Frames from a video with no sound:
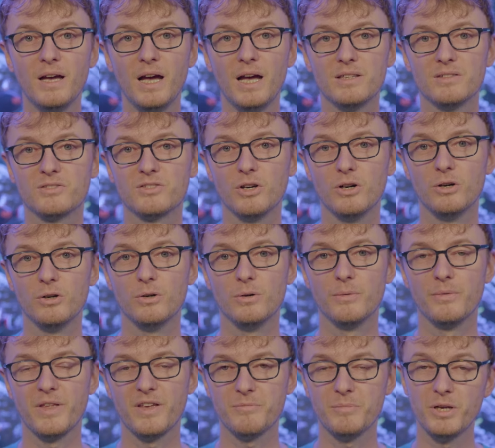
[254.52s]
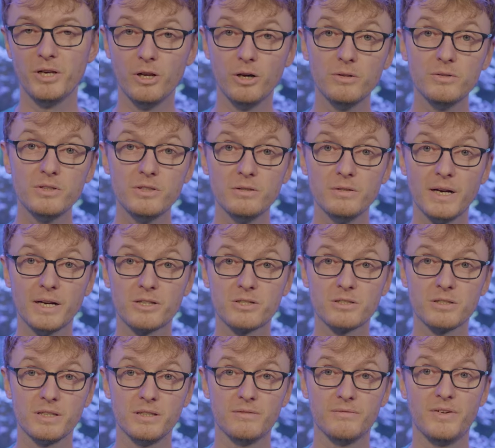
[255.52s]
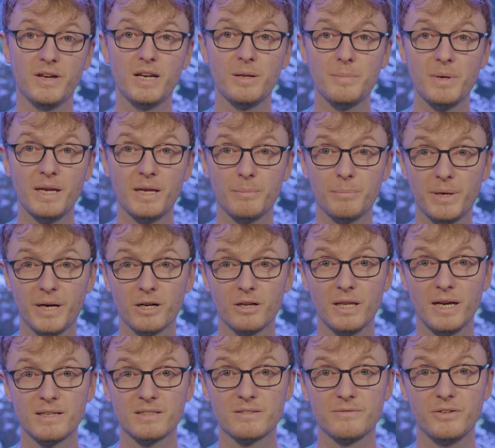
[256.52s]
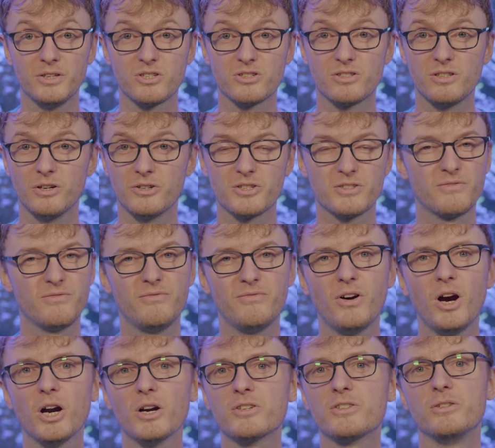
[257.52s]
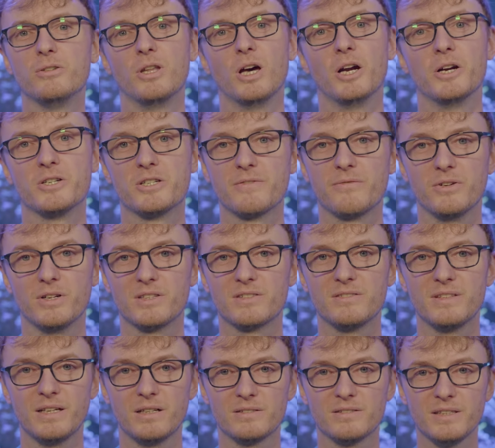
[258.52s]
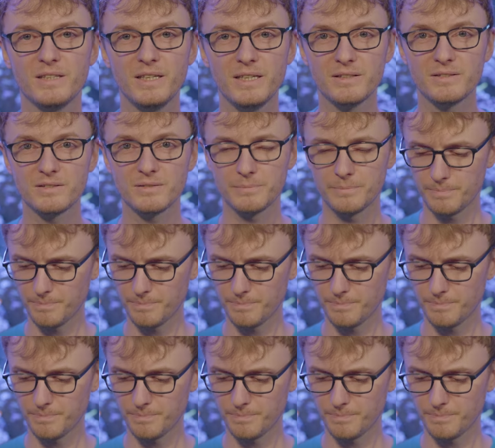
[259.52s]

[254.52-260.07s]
And so they've been known to actually envenomate and paralyze fish that are just far too large for a snail to eat.